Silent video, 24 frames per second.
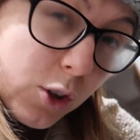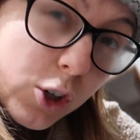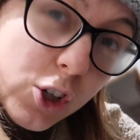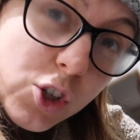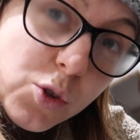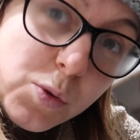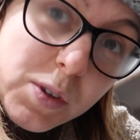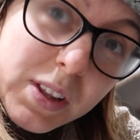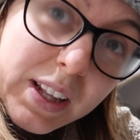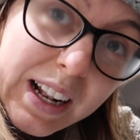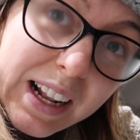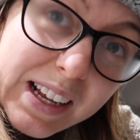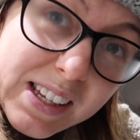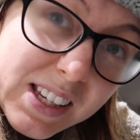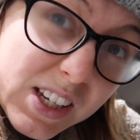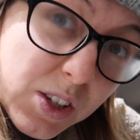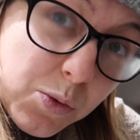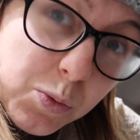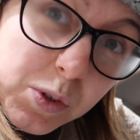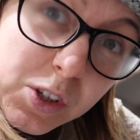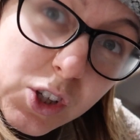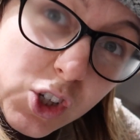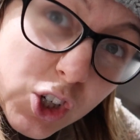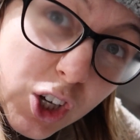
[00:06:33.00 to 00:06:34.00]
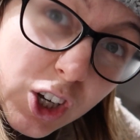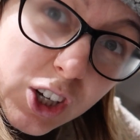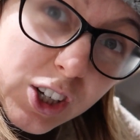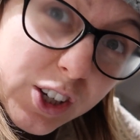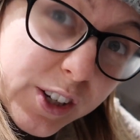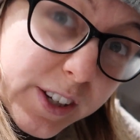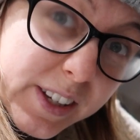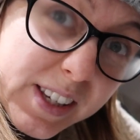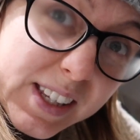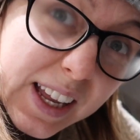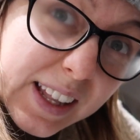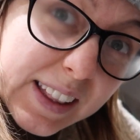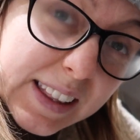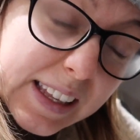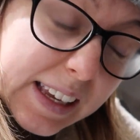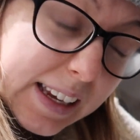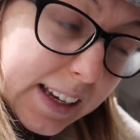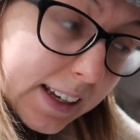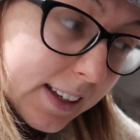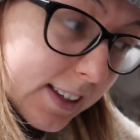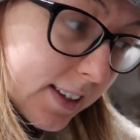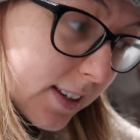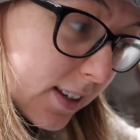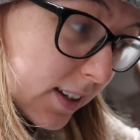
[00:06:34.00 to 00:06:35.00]
Those with glasses will totally understand
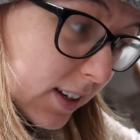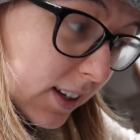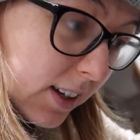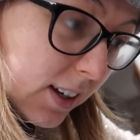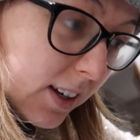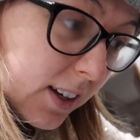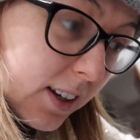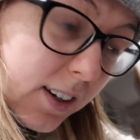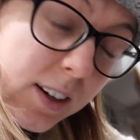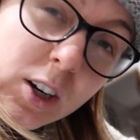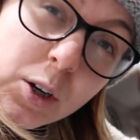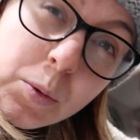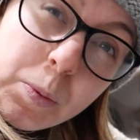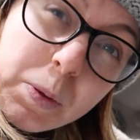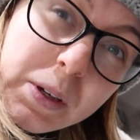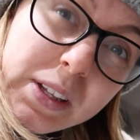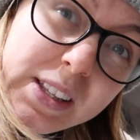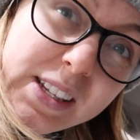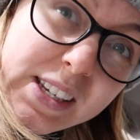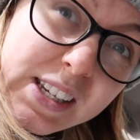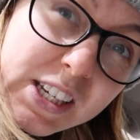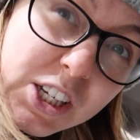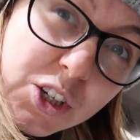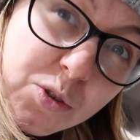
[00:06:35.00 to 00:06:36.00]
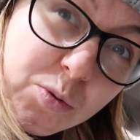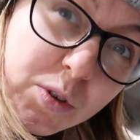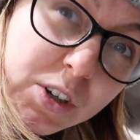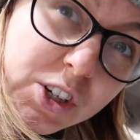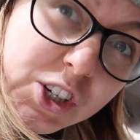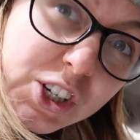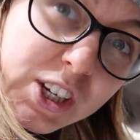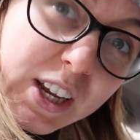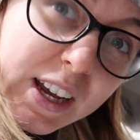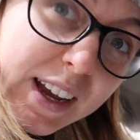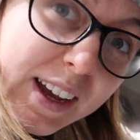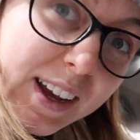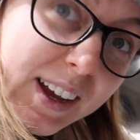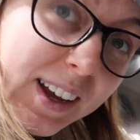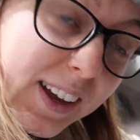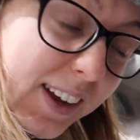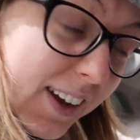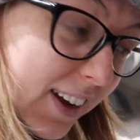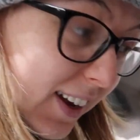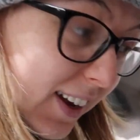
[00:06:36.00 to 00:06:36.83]
this. Opening the dishwasher